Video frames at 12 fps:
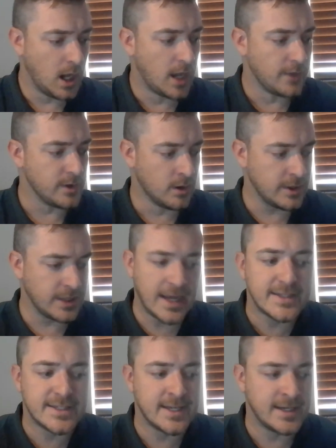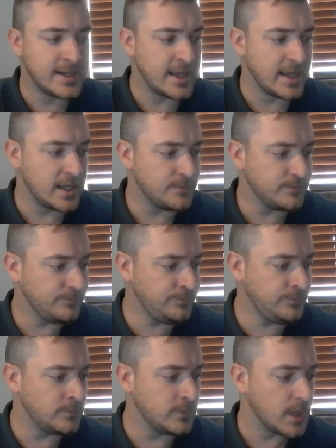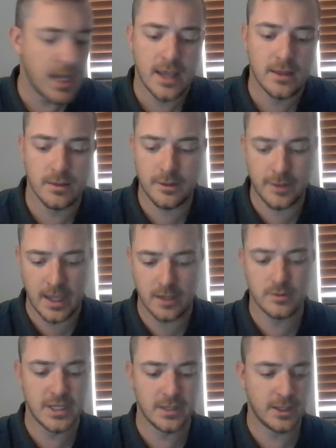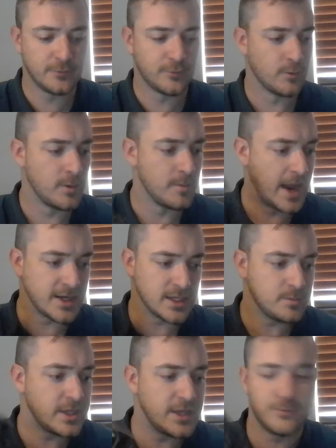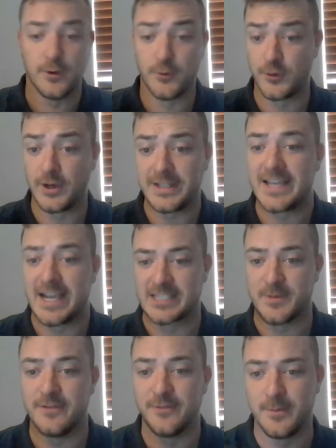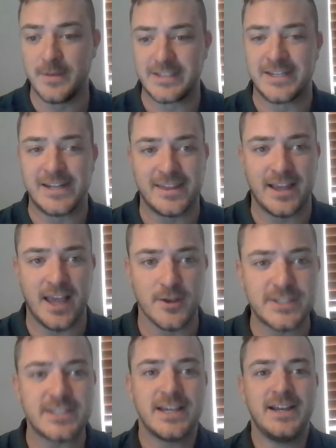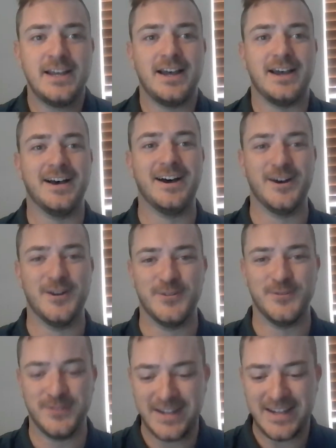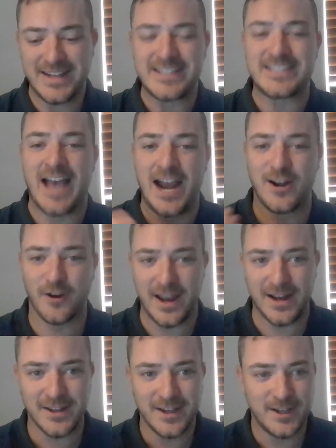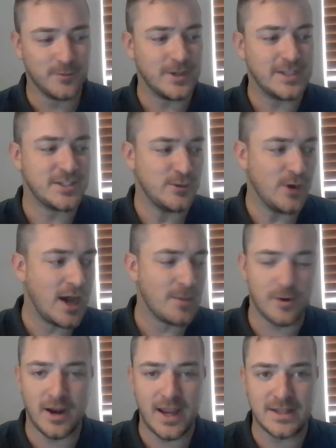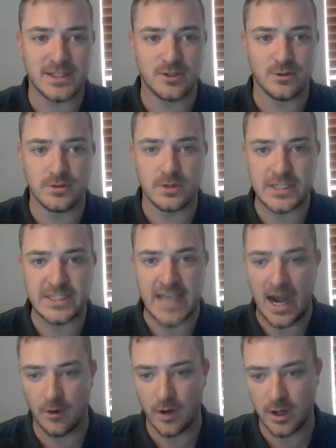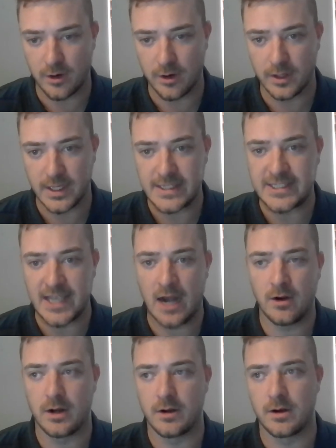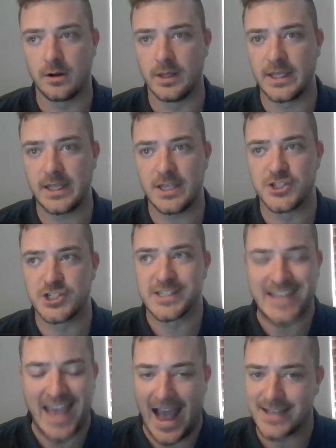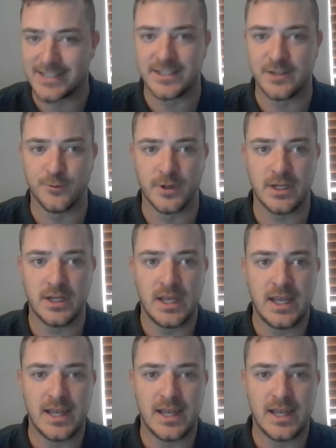The only thing I didn't hit, and thank you, Dylan, for reminding me. Feel free to text me if I missed anything else. Sign grade. We do upgrade to sign grade acrylic. Sign grade acrylic is just cast different.